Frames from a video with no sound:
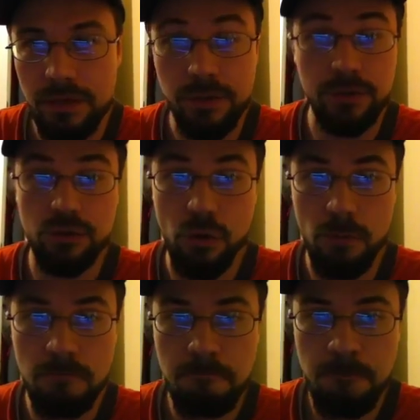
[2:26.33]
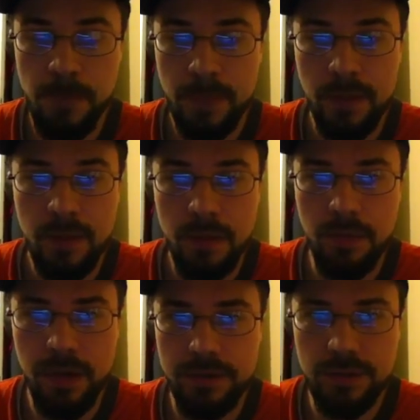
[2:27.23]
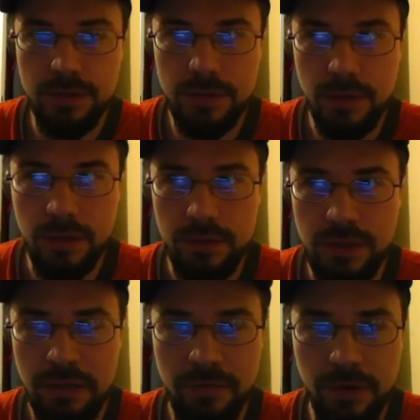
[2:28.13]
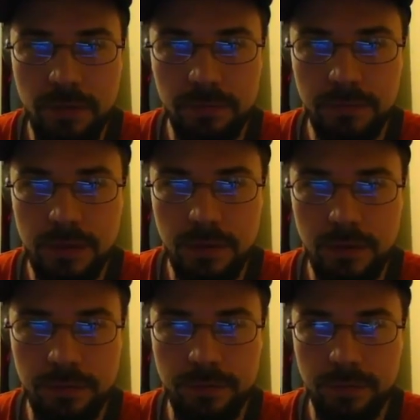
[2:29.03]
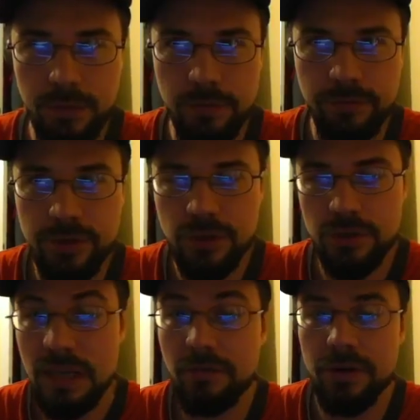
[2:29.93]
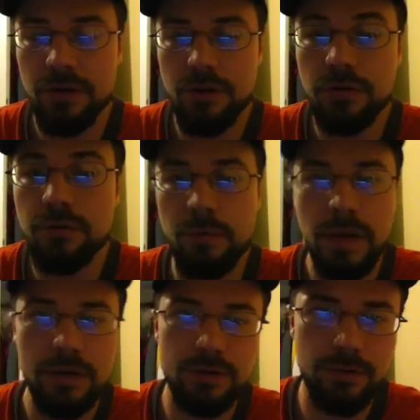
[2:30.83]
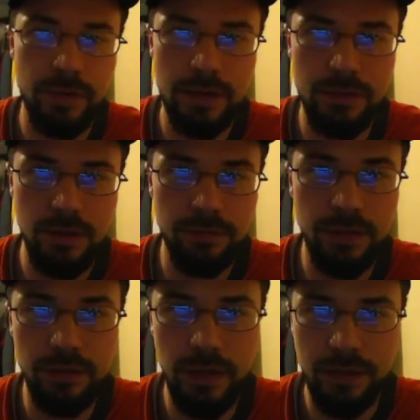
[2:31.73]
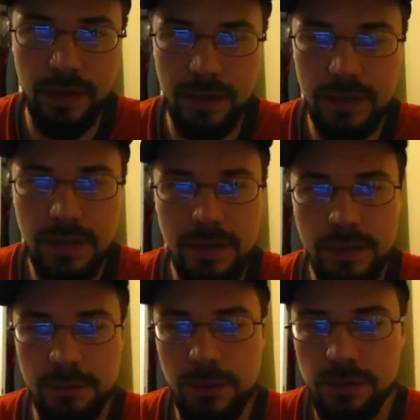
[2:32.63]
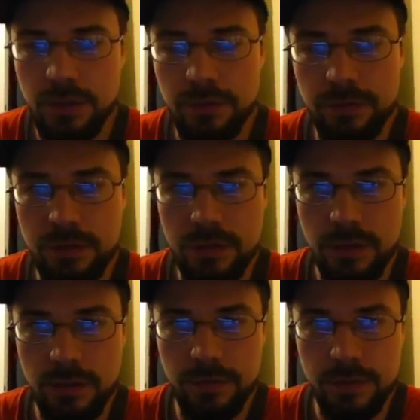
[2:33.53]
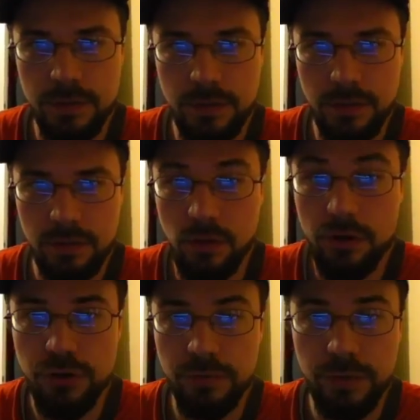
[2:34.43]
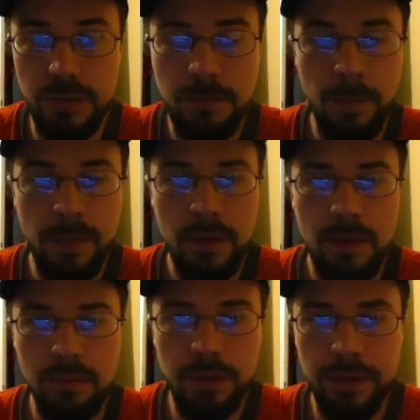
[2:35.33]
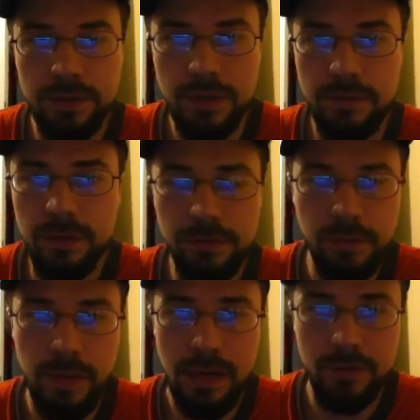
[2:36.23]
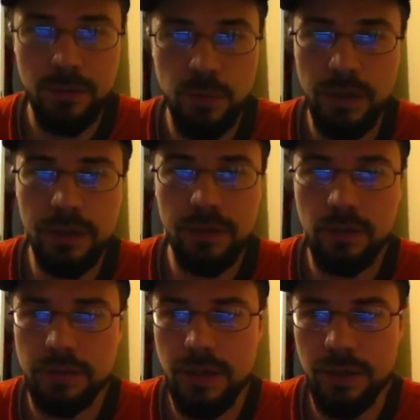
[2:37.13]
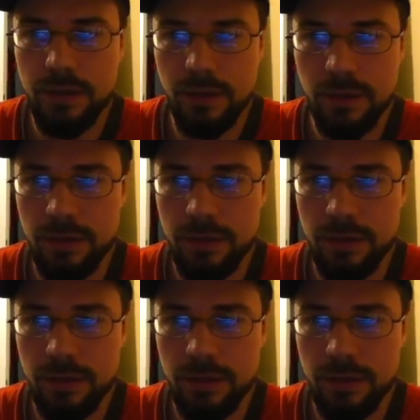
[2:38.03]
control, because it's not very efficient. It's not very good for pirates to fight a fleet like that, especially if it's a larger fleet, because even if the pirates win, they'll take